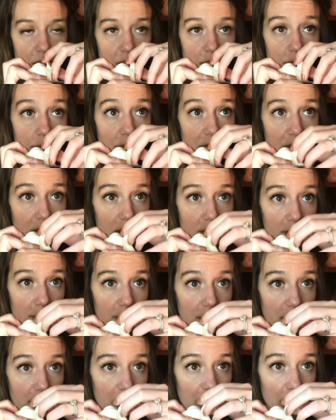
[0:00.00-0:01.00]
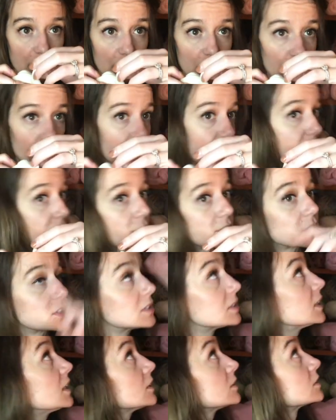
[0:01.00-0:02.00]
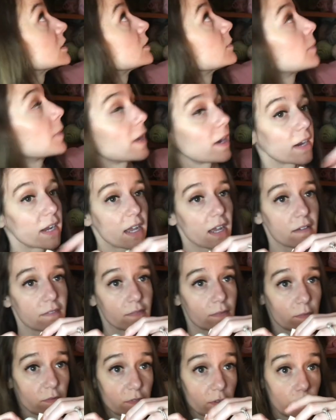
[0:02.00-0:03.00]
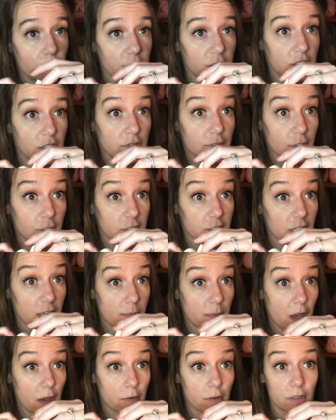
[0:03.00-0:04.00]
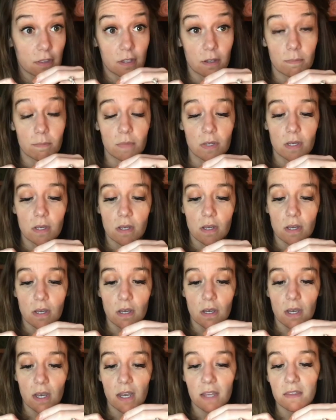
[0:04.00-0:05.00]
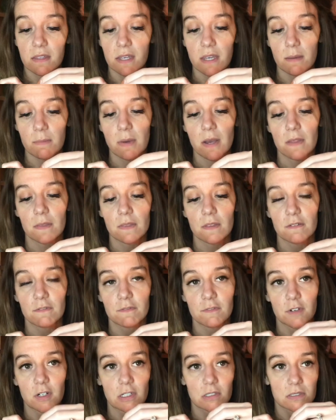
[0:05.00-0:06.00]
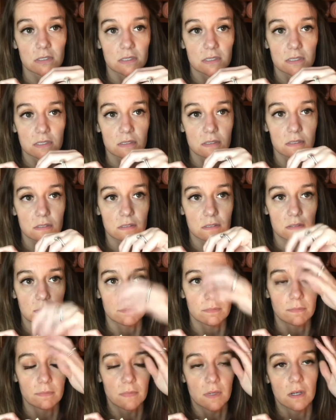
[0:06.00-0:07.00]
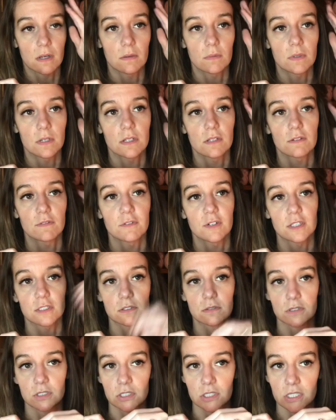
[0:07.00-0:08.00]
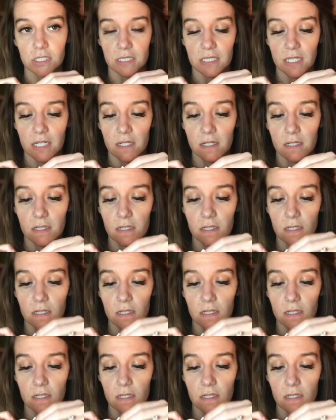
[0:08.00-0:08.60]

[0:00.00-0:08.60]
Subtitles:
in my other knit night bag, which is actually up there, I have from when she first came out with them. I think I bought the first, one of the first ones she did.